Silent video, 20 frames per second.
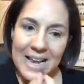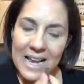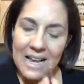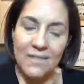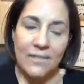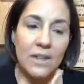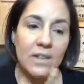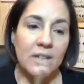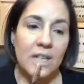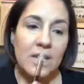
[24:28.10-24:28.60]

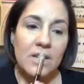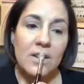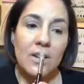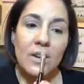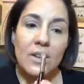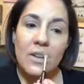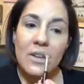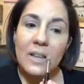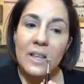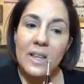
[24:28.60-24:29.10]
foundation
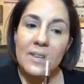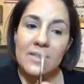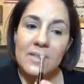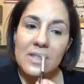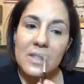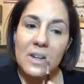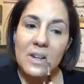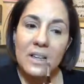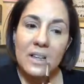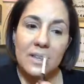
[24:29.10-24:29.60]
on your lips,
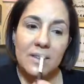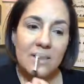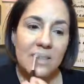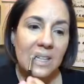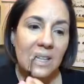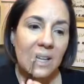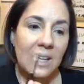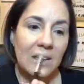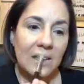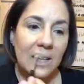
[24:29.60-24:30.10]
your
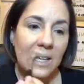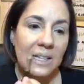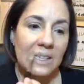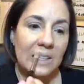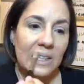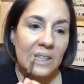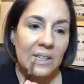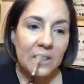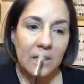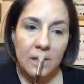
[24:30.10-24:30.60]
lipstick will last
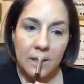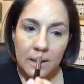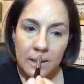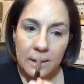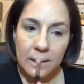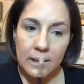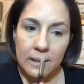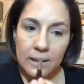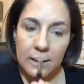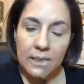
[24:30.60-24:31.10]
longer.
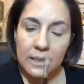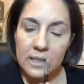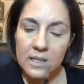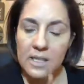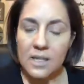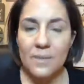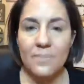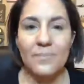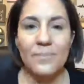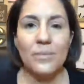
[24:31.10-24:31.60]

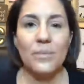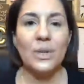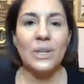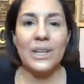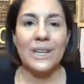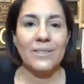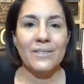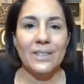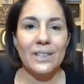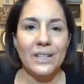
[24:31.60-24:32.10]
We'll
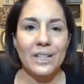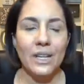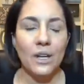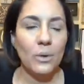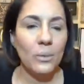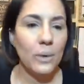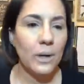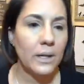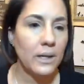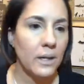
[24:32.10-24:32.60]
give it a go,
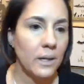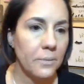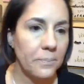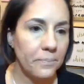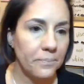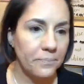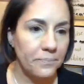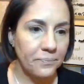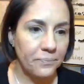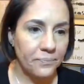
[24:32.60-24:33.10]
why not?
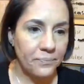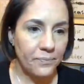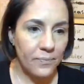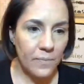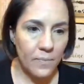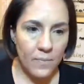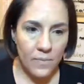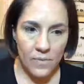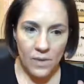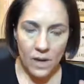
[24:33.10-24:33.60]

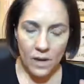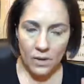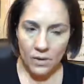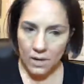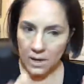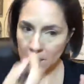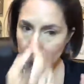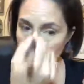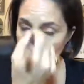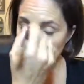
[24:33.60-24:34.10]
All
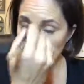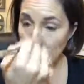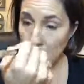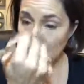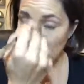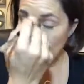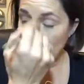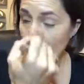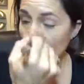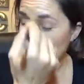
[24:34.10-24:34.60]
right,
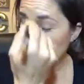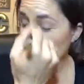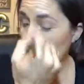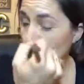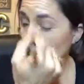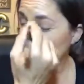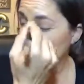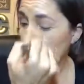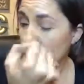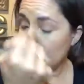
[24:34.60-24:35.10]

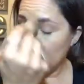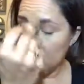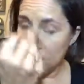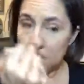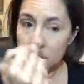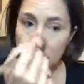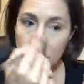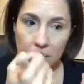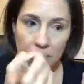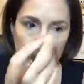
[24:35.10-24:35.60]

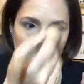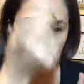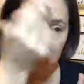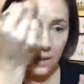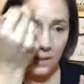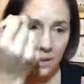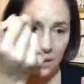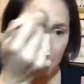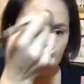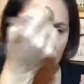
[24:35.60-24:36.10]
just gonna
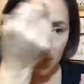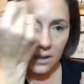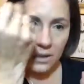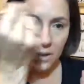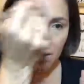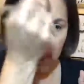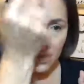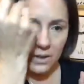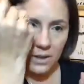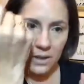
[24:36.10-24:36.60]
get that
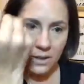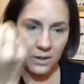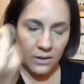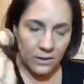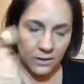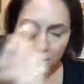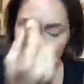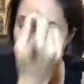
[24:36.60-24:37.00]
on there.